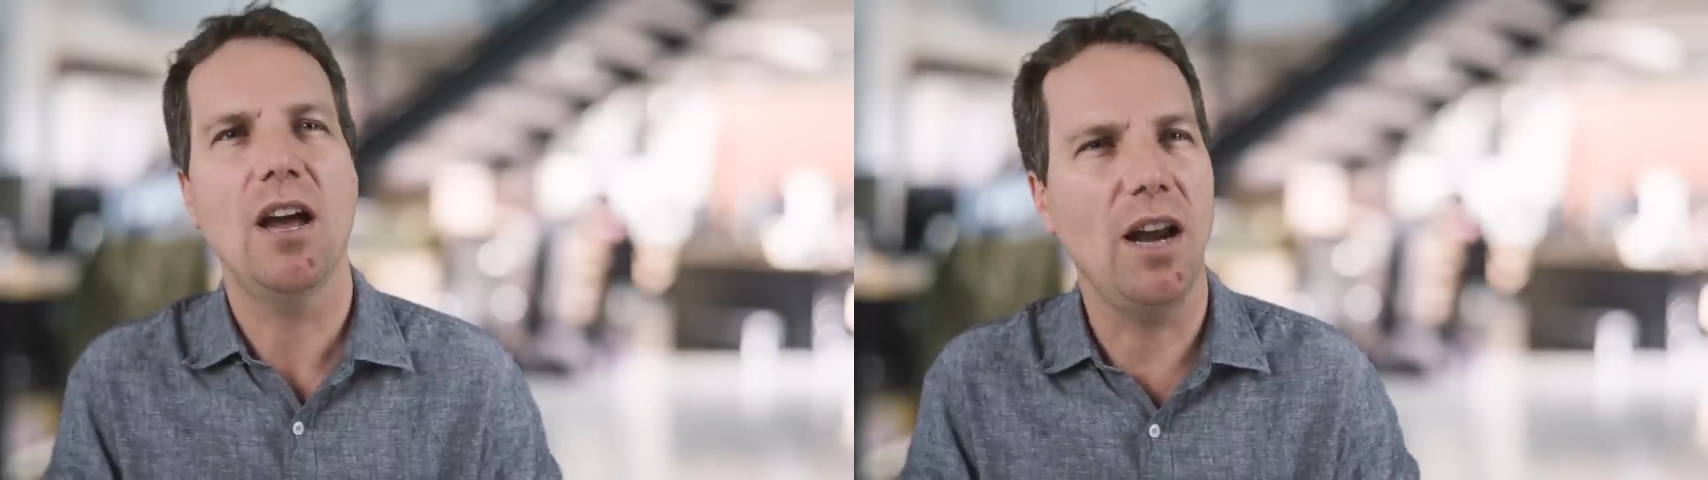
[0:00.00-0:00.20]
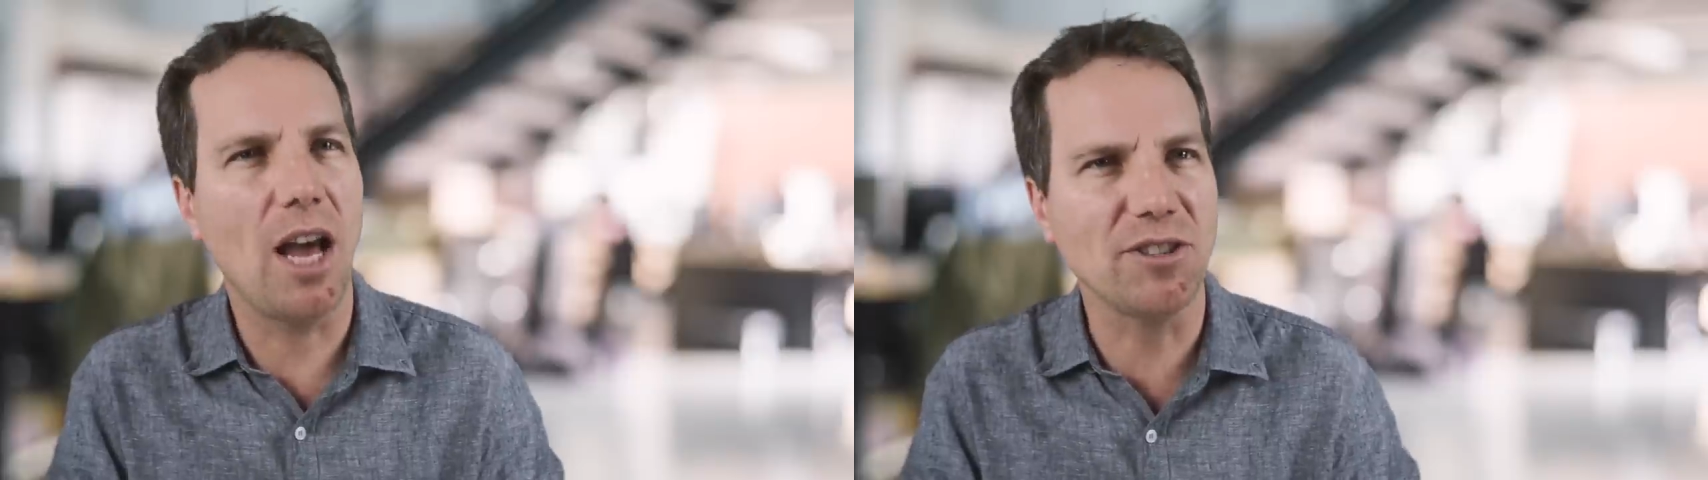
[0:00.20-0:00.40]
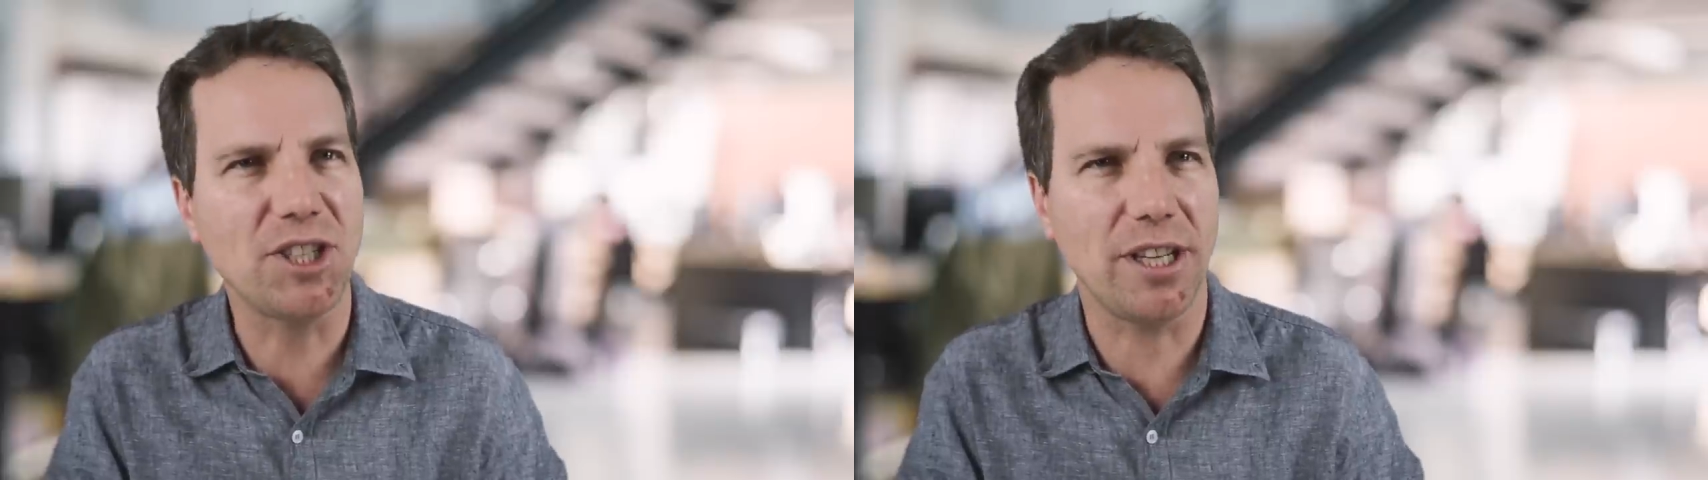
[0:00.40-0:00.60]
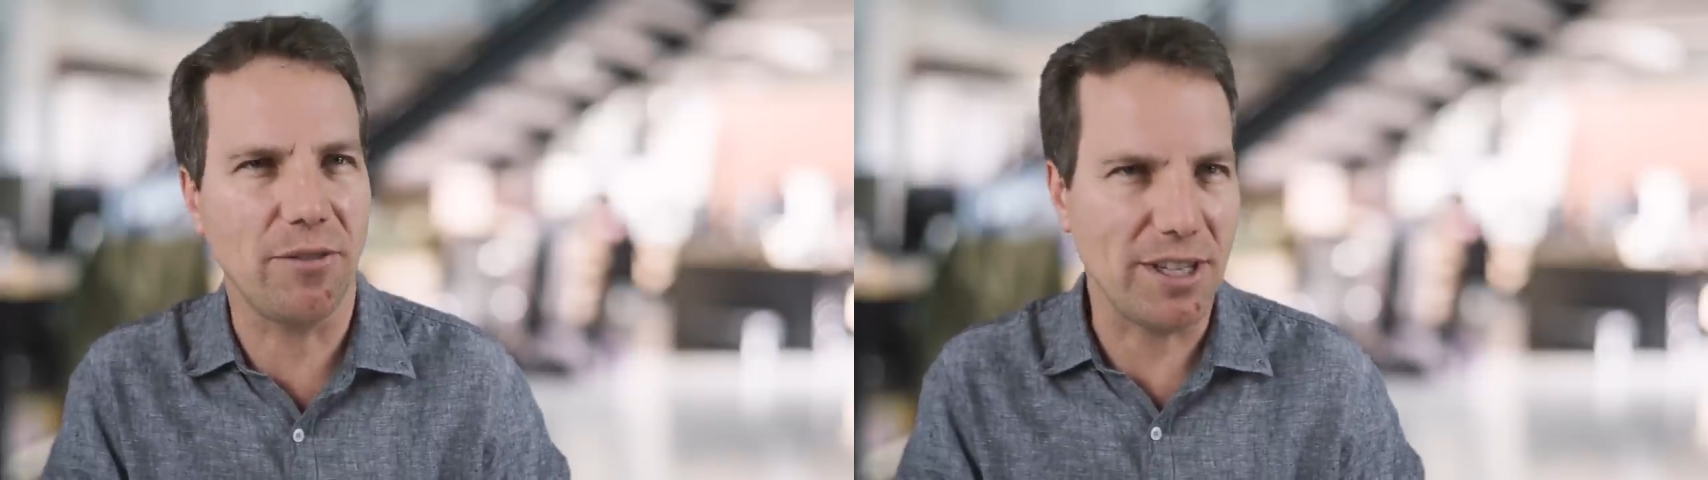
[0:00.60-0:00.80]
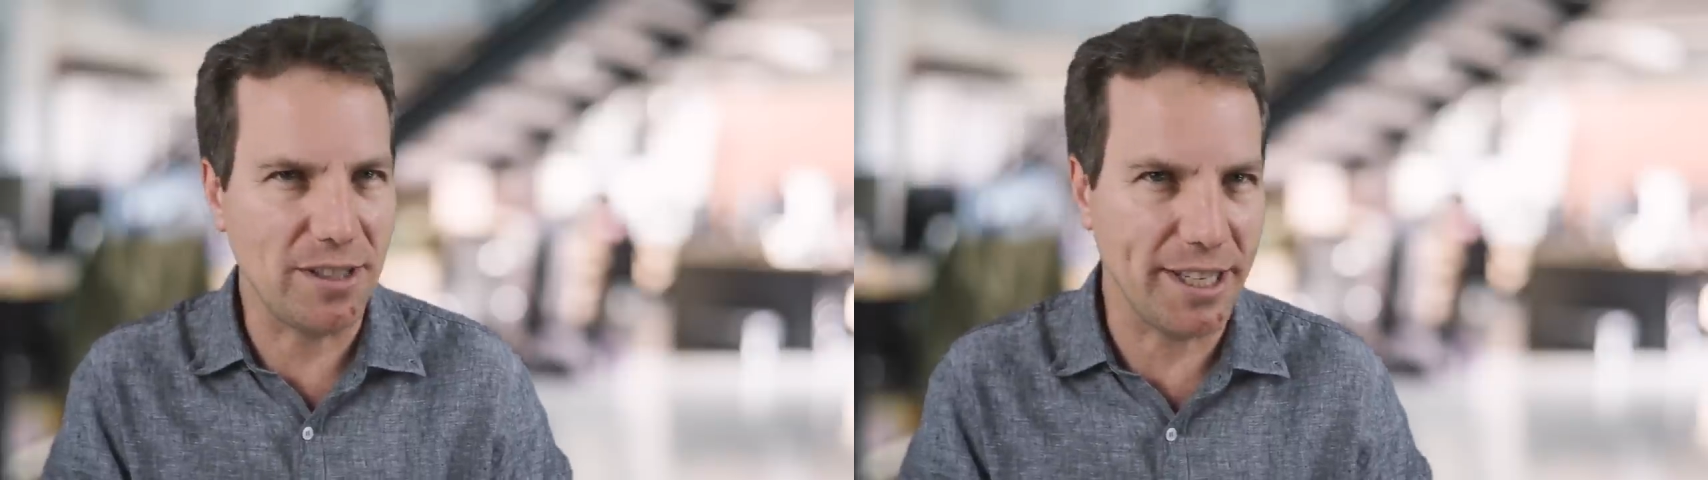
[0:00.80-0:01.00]
launching
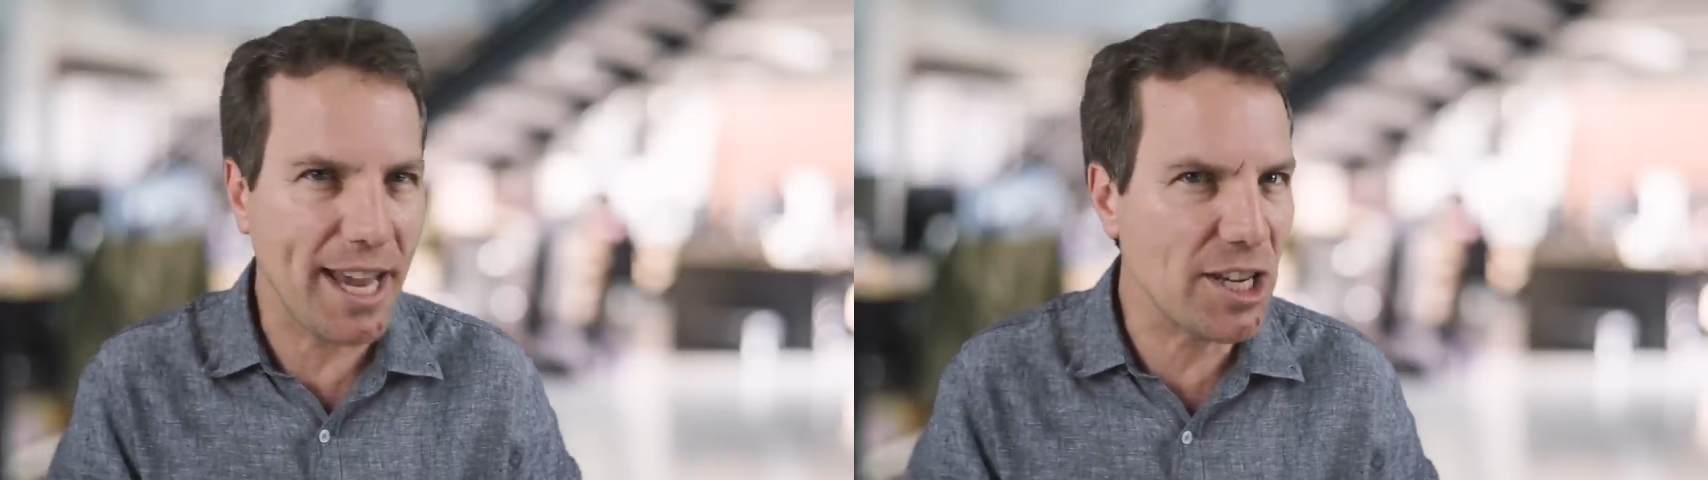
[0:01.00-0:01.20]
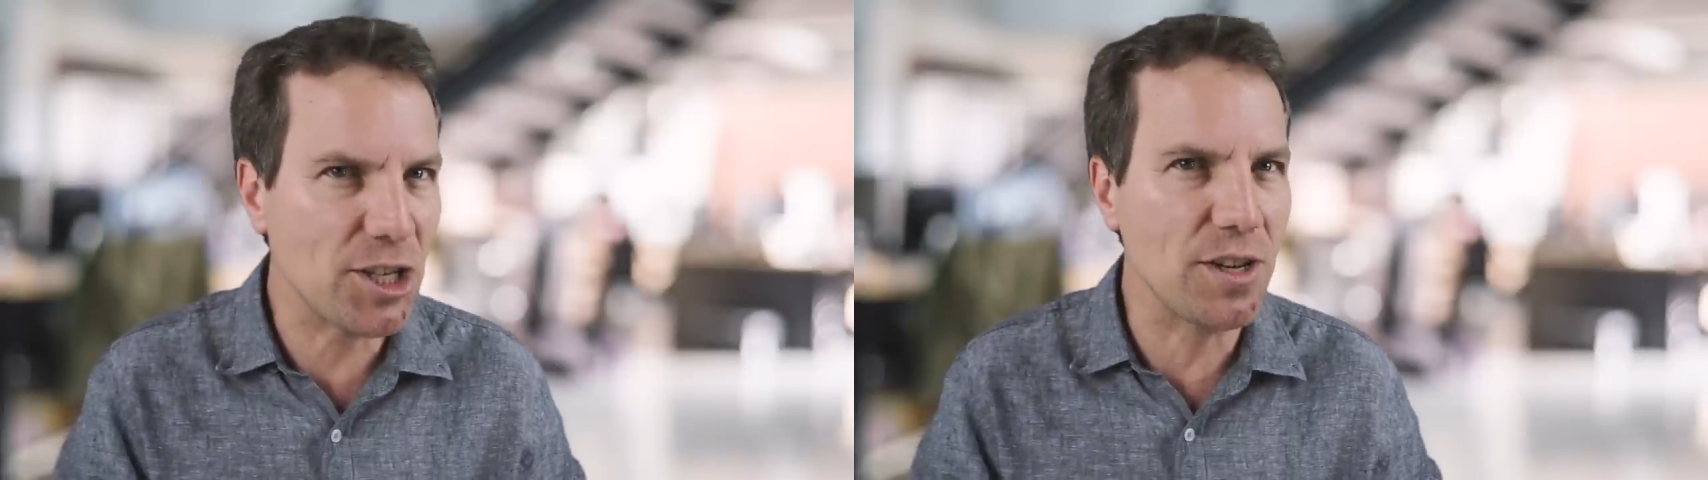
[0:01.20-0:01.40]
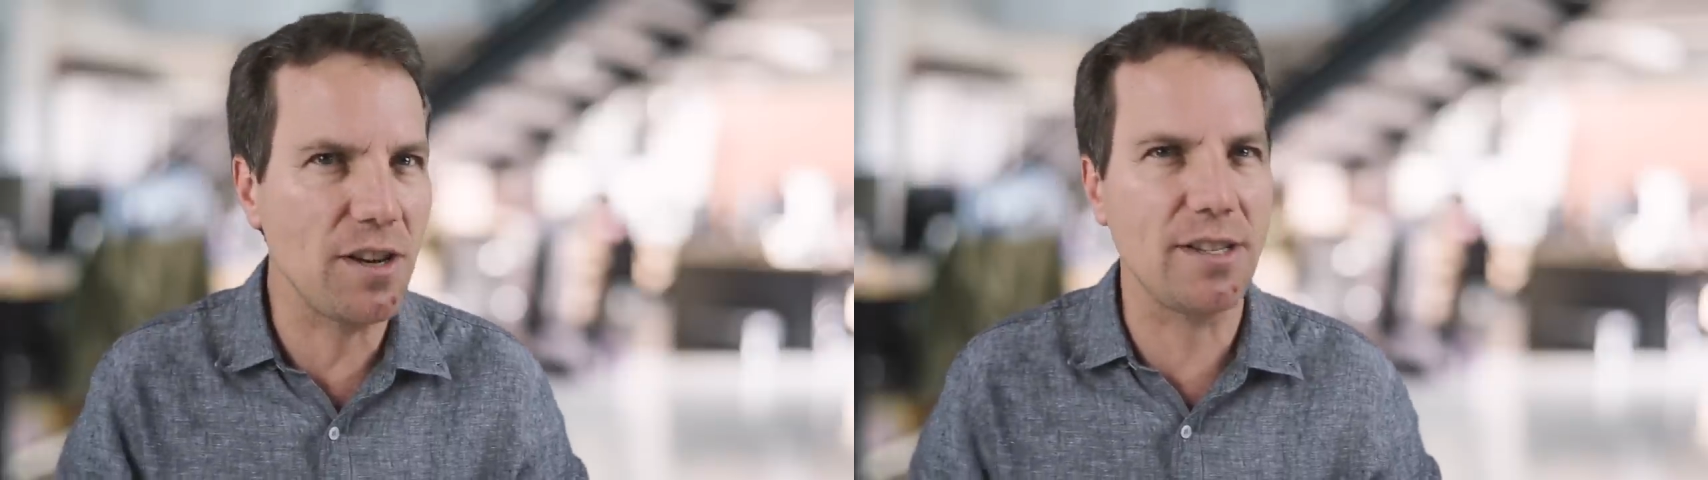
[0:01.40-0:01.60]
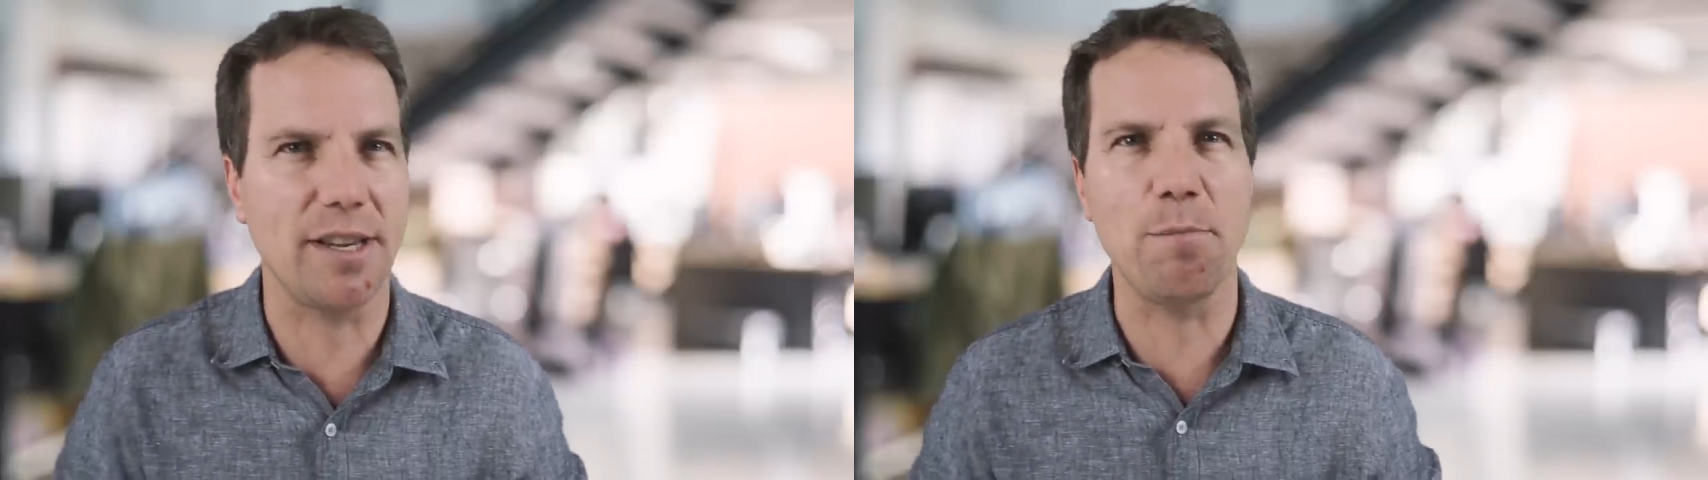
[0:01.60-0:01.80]
investigations